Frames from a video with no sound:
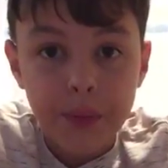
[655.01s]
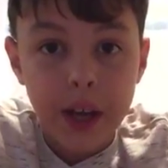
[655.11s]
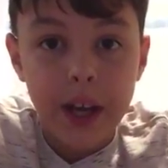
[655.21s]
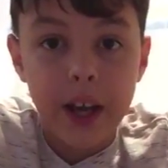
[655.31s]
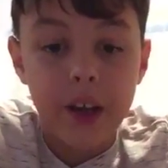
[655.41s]

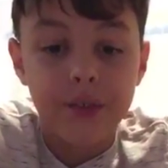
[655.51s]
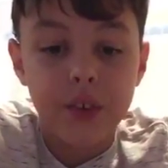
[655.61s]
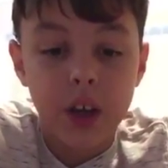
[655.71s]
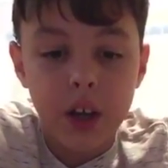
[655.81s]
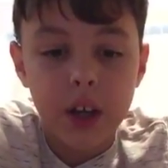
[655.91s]
I have
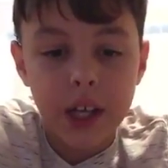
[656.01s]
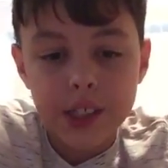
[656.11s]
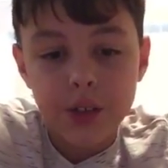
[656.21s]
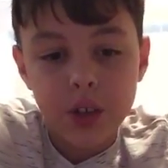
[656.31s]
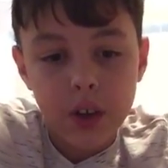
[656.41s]
caught,
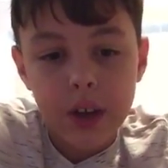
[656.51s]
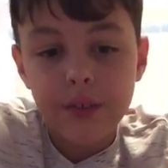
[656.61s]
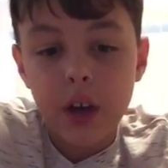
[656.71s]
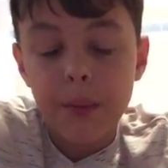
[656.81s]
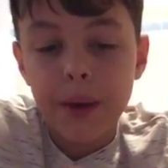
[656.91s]
as you know, I've
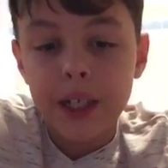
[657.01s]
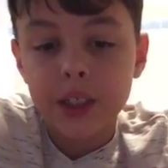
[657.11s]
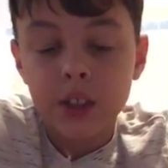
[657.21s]
caught bass